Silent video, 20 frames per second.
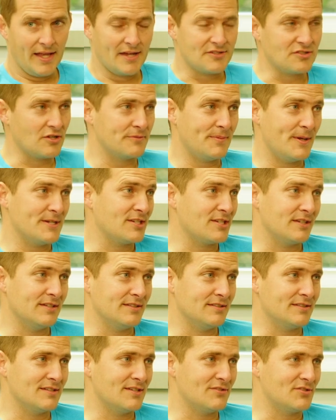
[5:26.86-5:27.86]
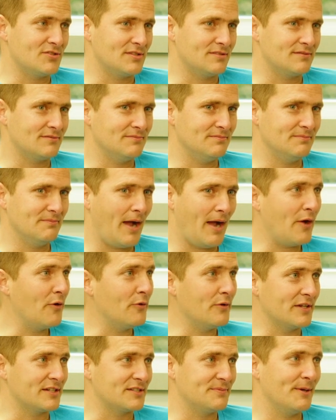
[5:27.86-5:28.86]
Yeah, so it's basically it was my
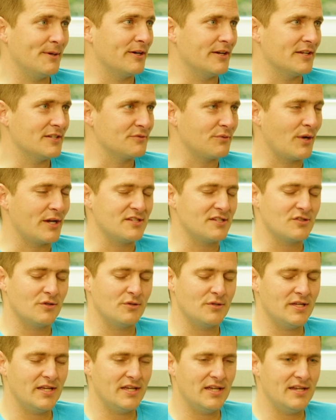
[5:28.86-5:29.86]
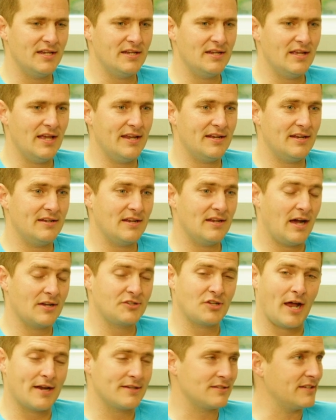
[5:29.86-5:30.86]
own experience, right? So it it
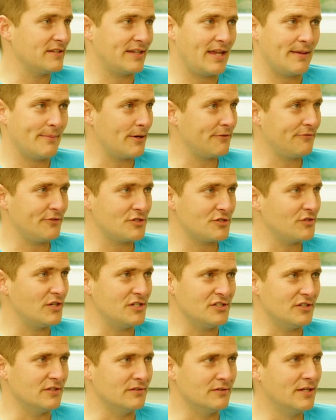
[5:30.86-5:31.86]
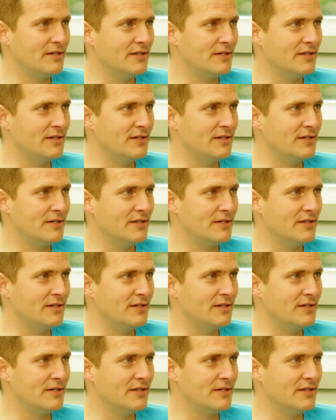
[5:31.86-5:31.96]
honestly it came out of frustration.